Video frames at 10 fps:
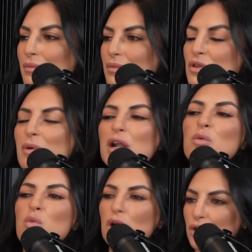no matter
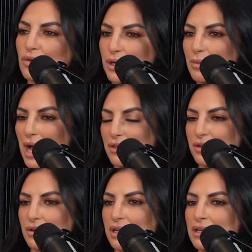what career path
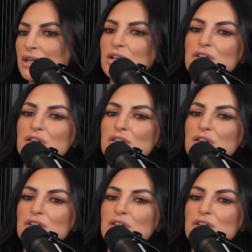you're in,